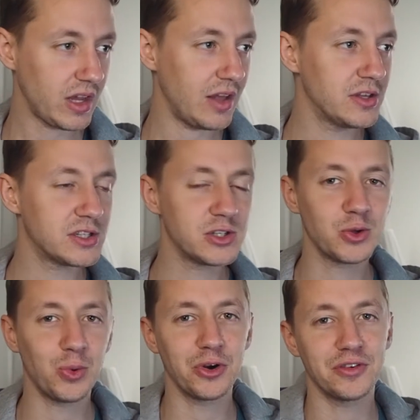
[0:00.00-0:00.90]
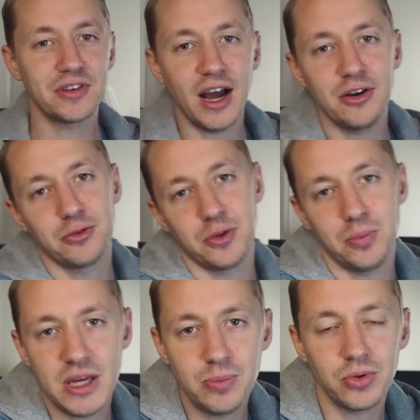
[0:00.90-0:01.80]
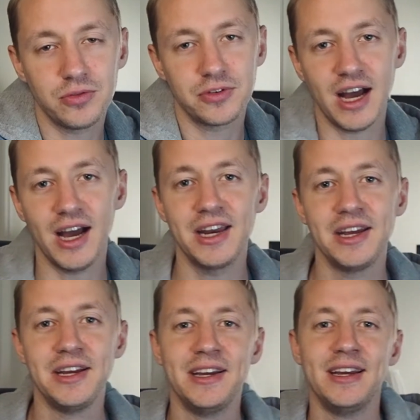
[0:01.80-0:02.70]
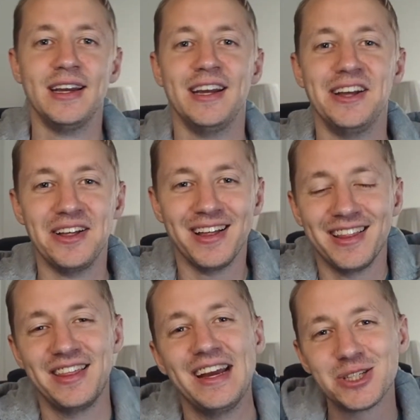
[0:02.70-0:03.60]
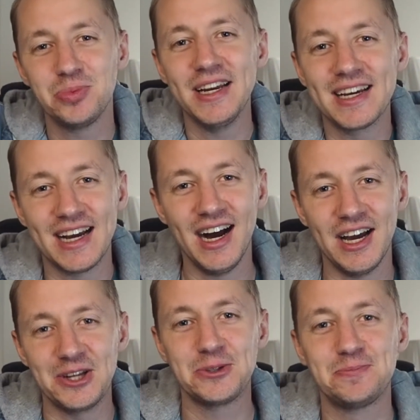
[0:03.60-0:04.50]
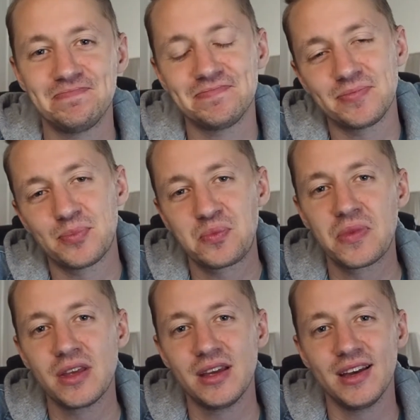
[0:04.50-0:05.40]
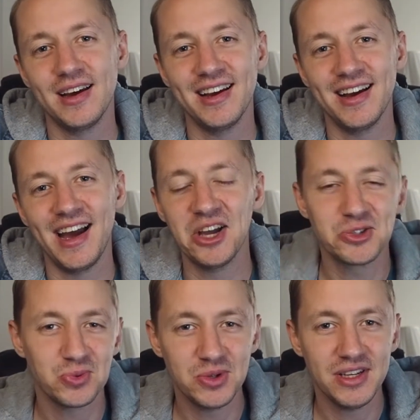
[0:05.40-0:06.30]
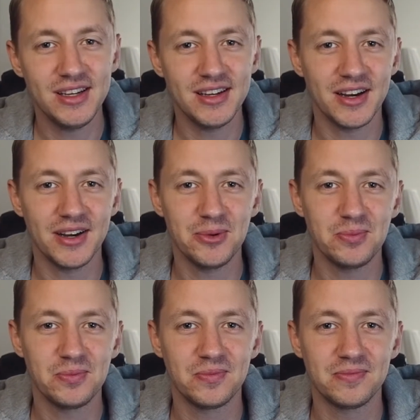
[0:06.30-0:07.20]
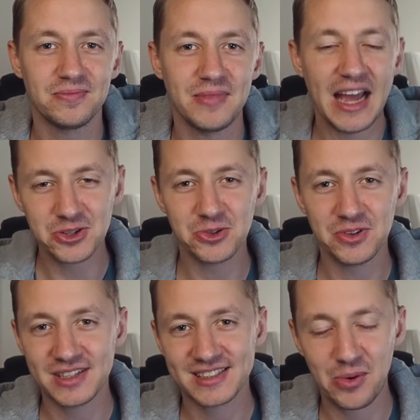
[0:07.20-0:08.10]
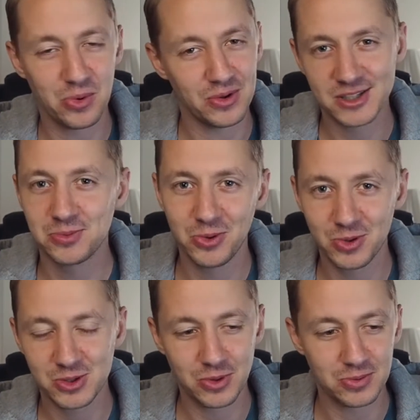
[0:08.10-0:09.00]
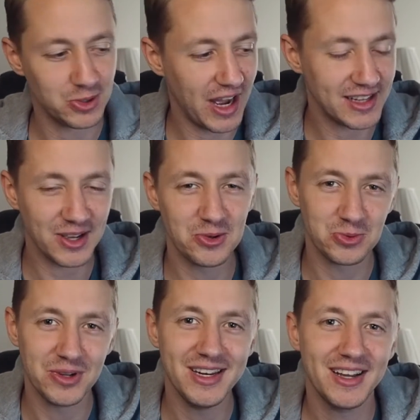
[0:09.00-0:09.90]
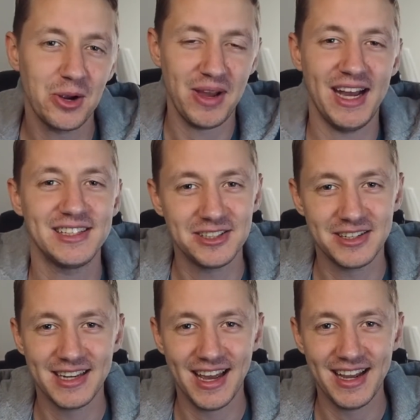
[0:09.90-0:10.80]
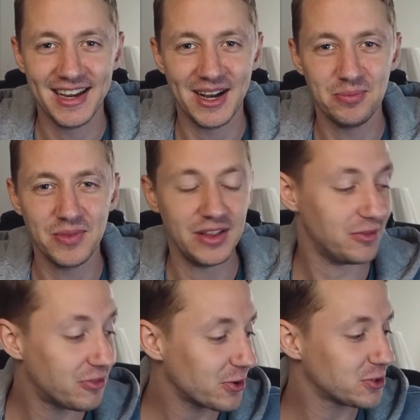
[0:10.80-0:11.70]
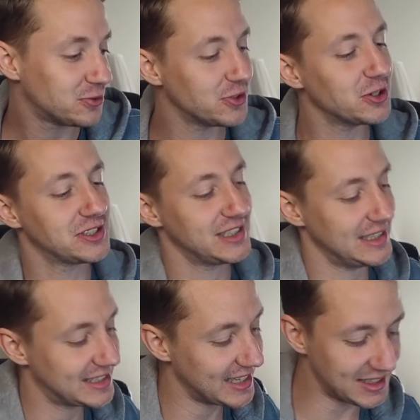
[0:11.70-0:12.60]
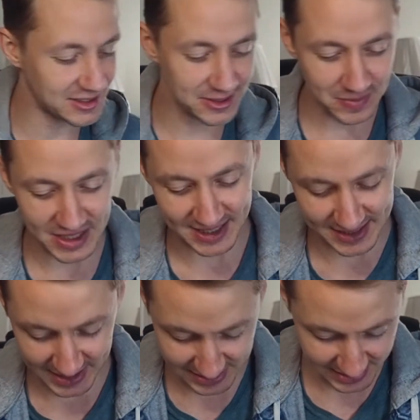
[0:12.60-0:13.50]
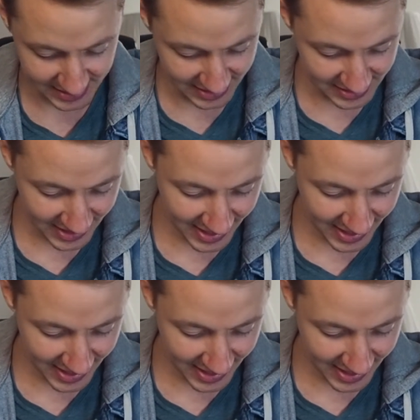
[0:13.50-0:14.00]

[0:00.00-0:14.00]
This is the word of God for the people of God. Thanks be to God. Uh, as we um, enter in this time where we explore the scripture, as I was reading our passage today, um, the first verse it says it says this. It says,